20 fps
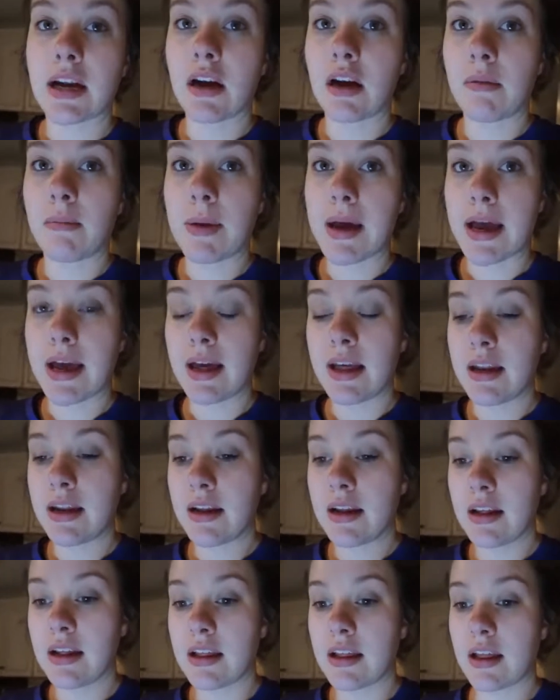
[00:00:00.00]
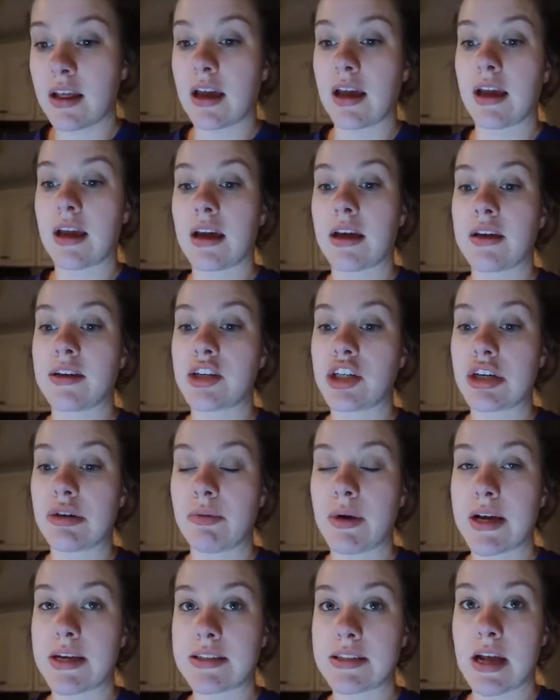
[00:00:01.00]
in our bed. Like, she
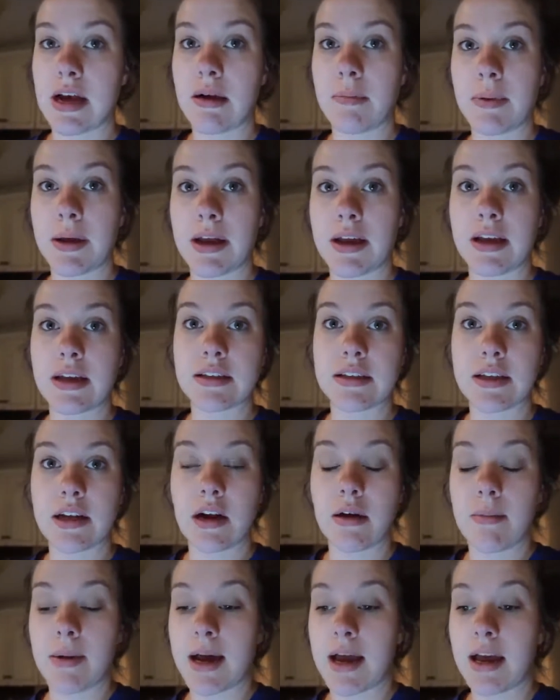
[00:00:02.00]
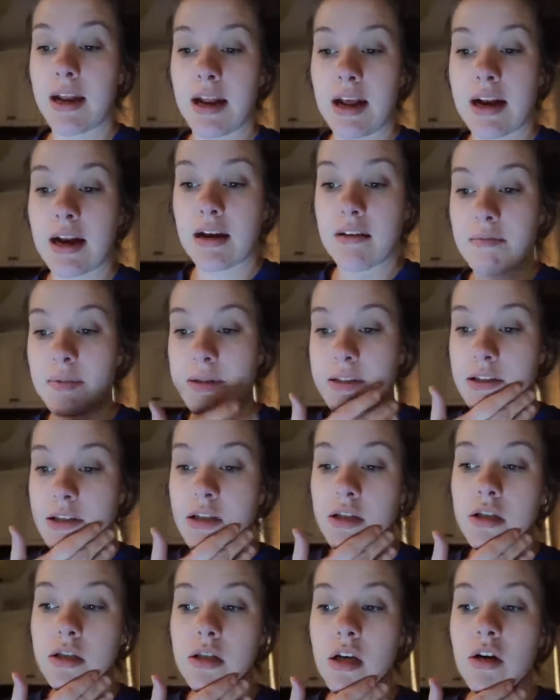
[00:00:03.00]
wakes up and gets in our bed, and I've been
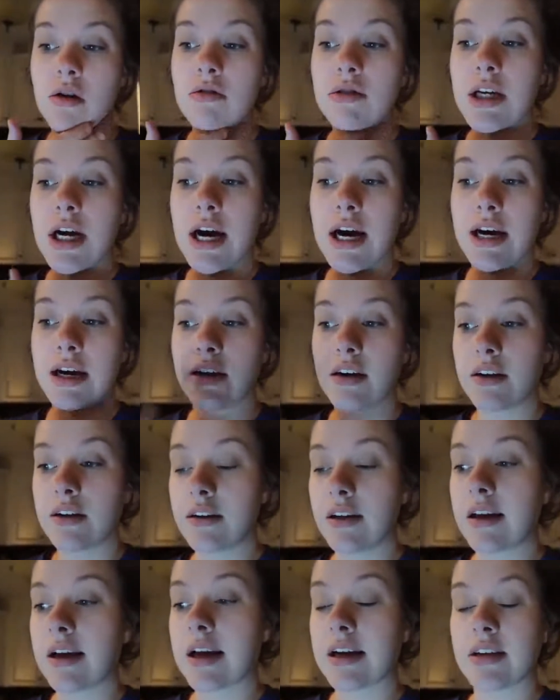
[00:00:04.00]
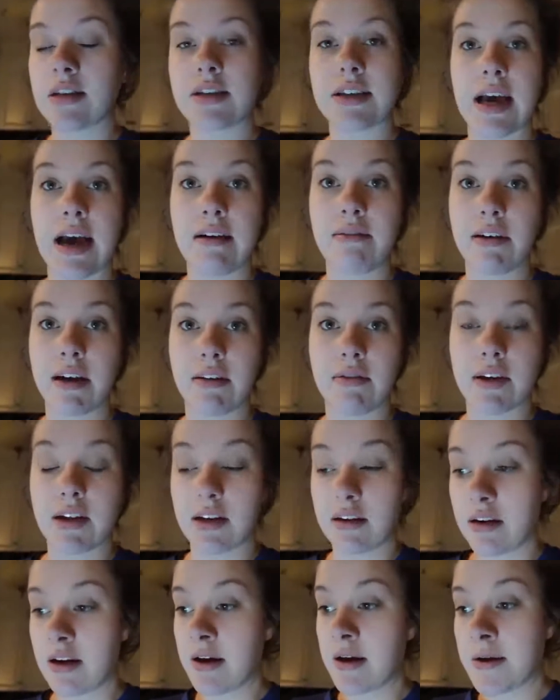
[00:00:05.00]
so tired, like I just haven't
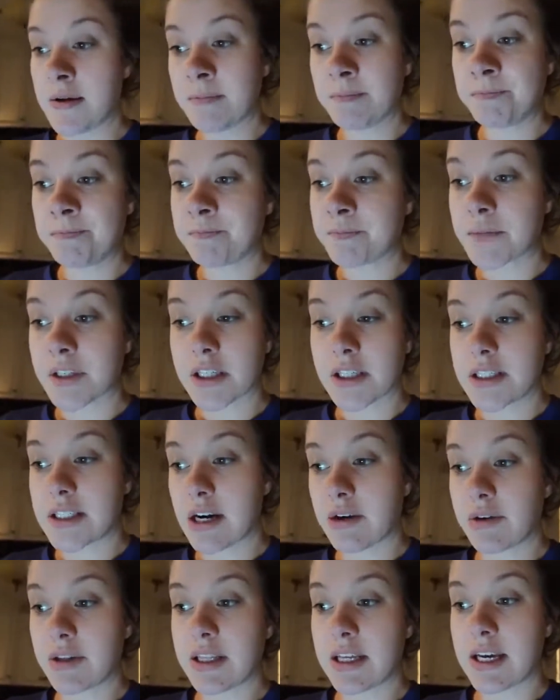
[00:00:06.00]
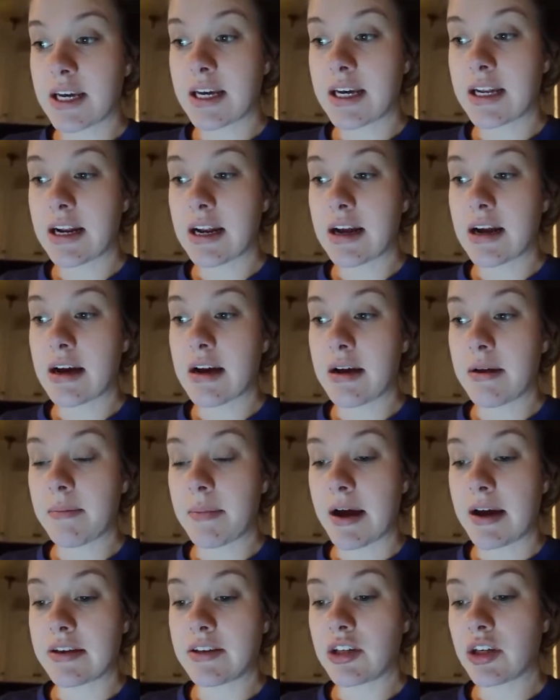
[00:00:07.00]
even dealt with it.
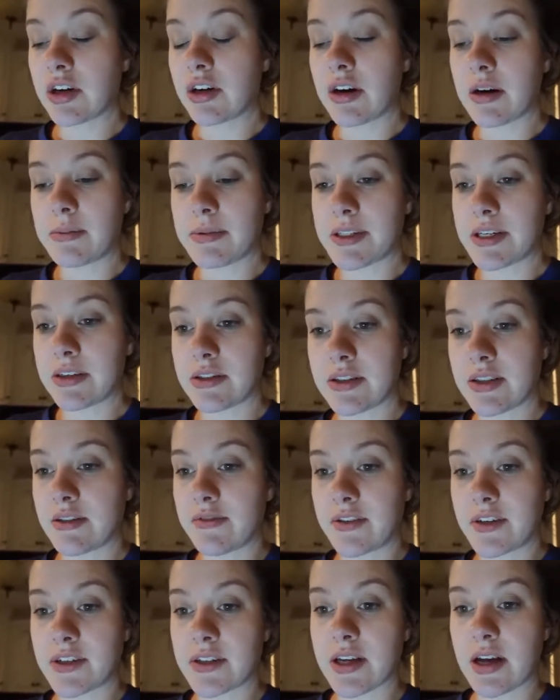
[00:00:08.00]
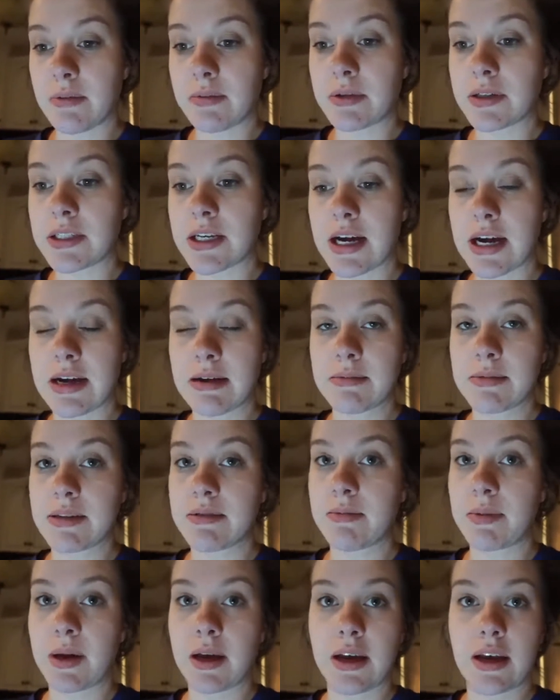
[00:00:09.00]
I took her upstairs the first couple of
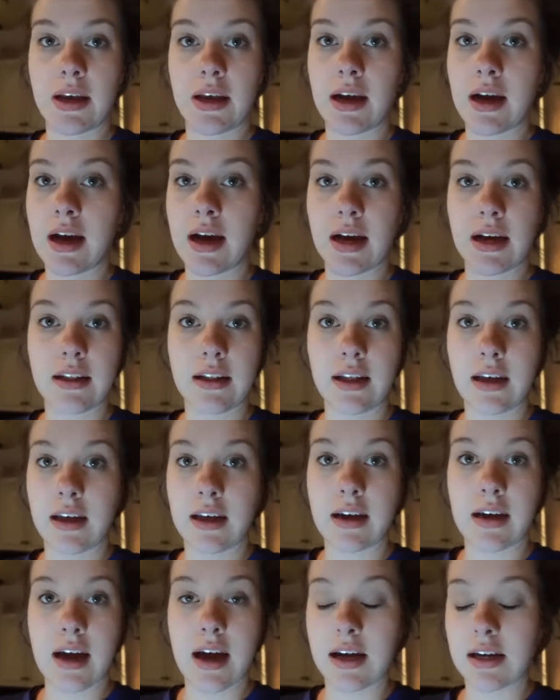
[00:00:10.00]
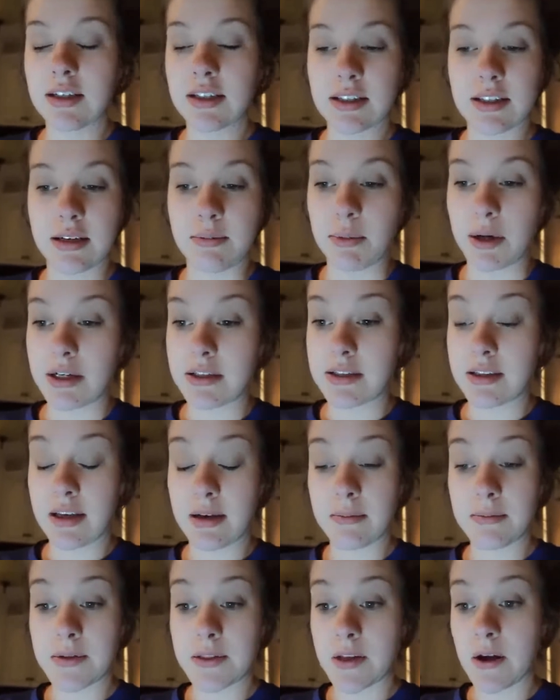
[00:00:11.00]
times, but I just need my
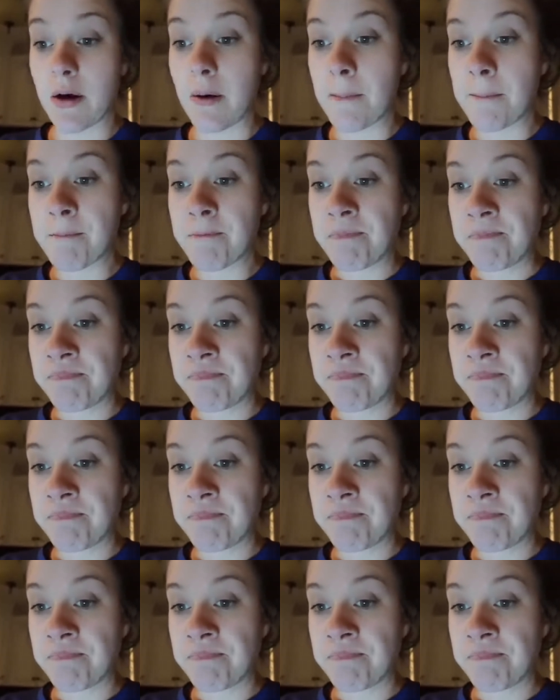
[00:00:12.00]
sleep. So